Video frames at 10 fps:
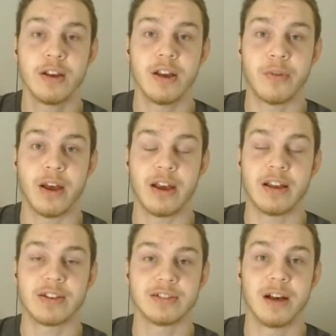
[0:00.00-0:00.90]

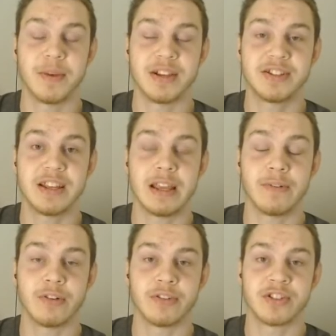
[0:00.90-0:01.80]
that sloppy Steve,
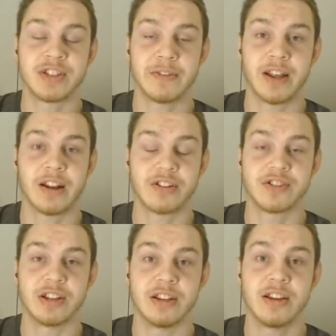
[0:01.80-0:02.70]
old Steven
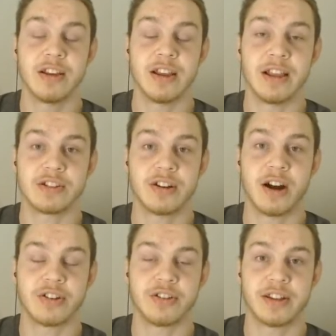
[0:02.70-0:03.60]
Anderson, is
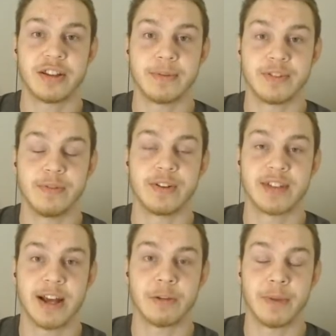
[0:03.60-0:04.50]
contradicting himself on
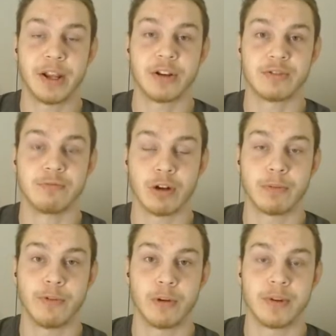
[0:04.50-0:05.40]
Tyler Baker's work
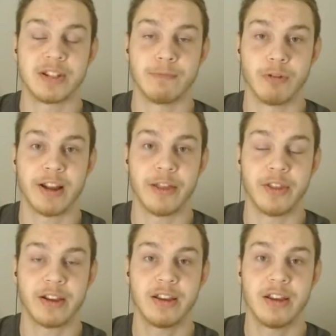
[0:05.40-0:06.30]
performance and work ethic.